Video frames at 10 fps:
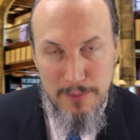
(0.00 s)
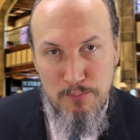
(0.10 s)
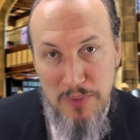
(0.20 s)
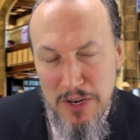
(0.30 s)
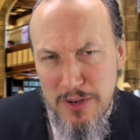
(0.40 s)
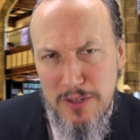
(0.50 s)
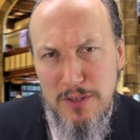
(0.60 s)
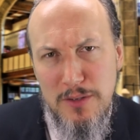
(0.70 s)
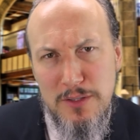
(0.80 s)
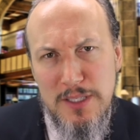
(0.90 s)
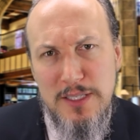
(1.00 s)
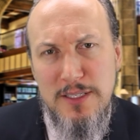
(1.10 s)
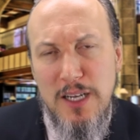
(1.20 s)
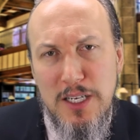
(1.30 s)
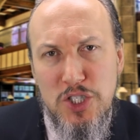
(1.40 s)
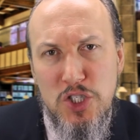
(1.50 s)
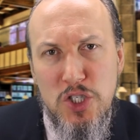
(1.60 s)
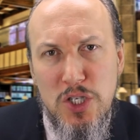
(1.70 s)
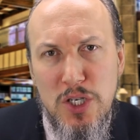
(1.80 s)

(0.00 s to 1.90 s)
and miracles and such,